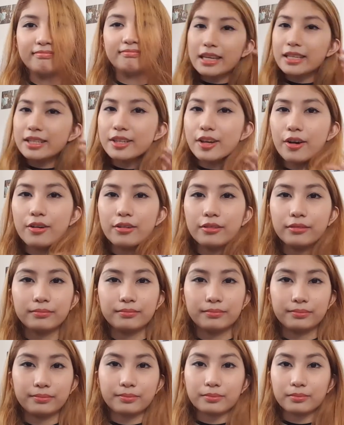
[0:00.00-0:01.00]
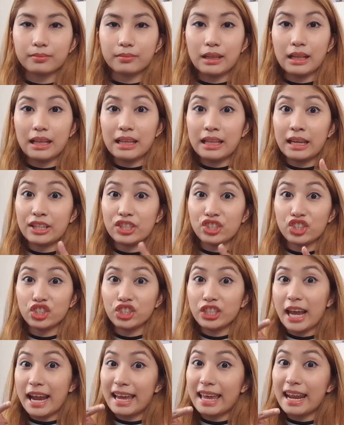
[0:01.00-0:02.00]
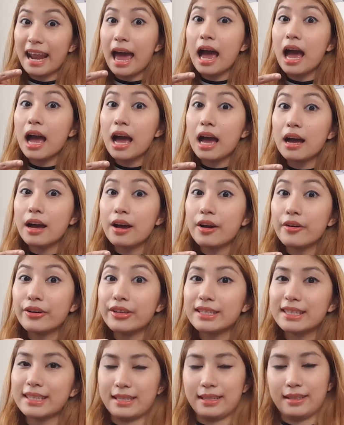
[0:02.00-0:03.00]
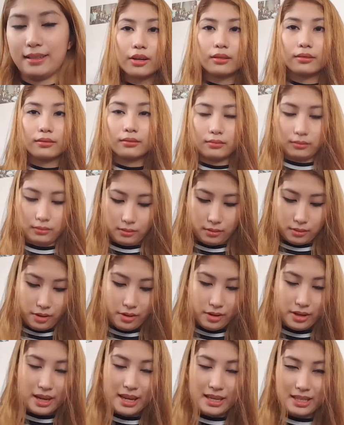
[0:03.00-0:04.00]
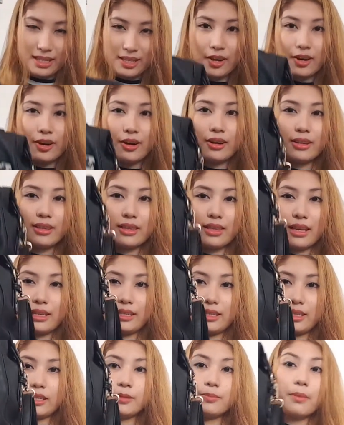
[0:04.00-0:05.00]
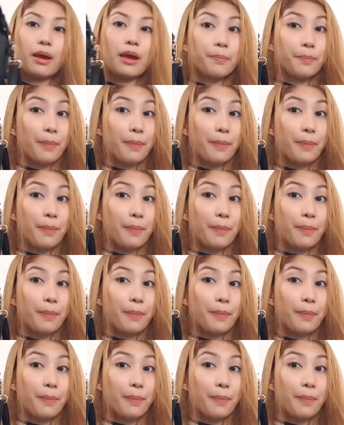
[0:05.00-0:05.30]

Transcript: Okay, so let's check it out. Okay, so this is my